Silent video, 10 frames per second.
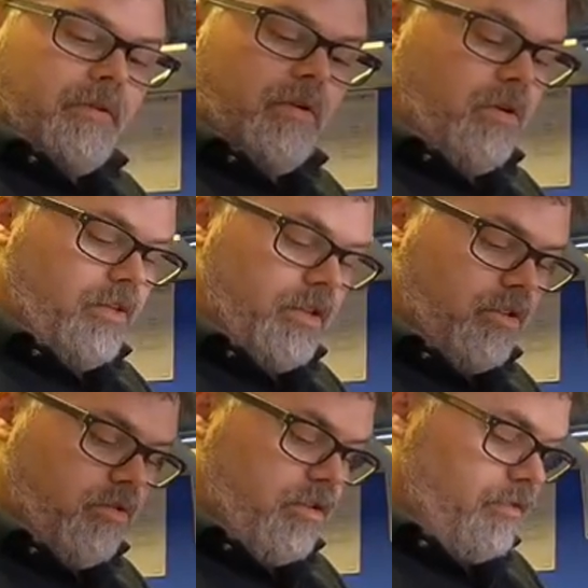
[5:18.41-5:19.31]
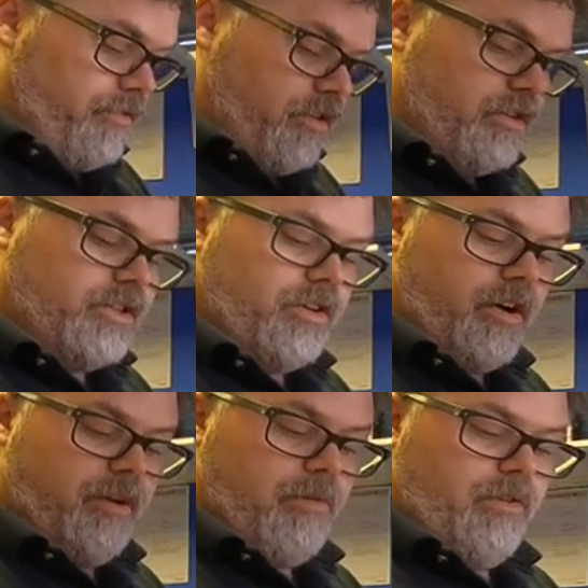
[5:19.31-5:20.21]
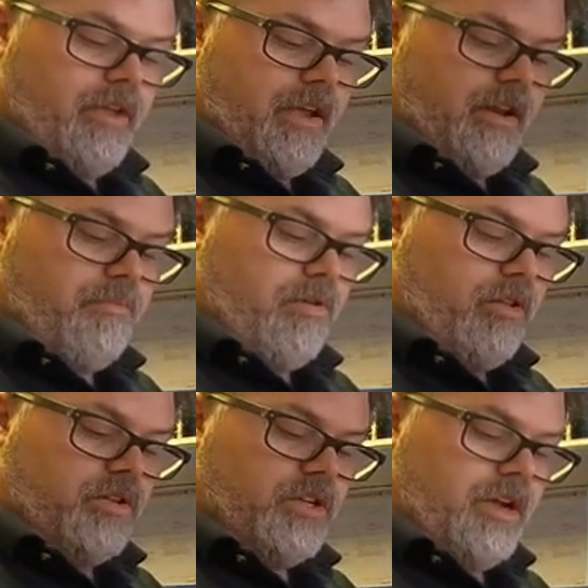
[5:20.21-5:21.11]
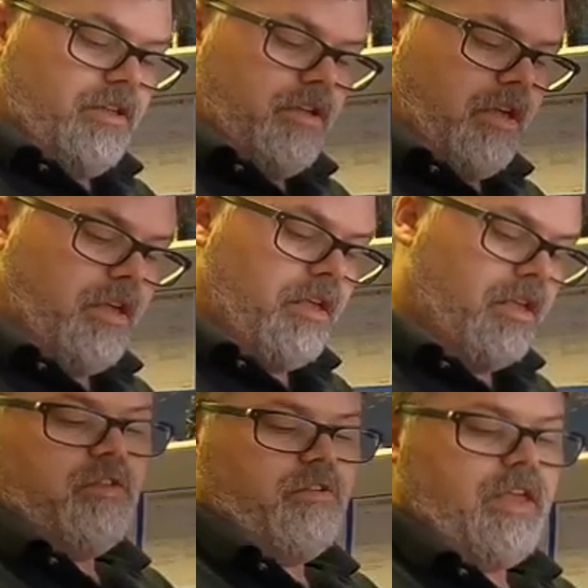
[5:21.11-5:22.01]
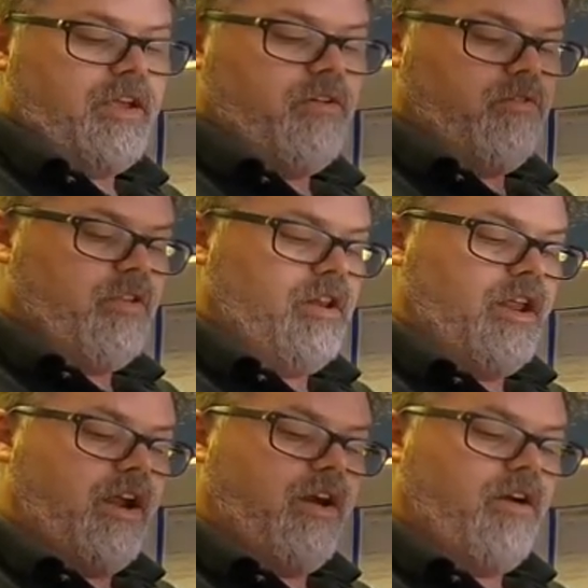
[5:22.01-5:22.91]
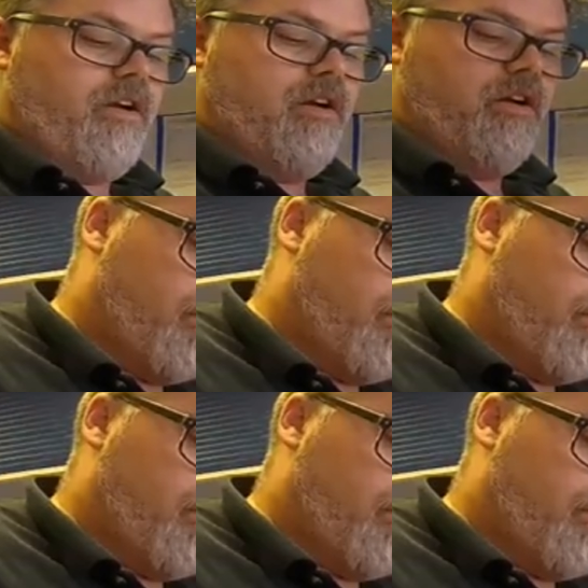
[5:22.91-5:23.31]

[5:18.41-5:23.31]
Oh, this goes in first. Sorry about that. Apologize. So that goes in there.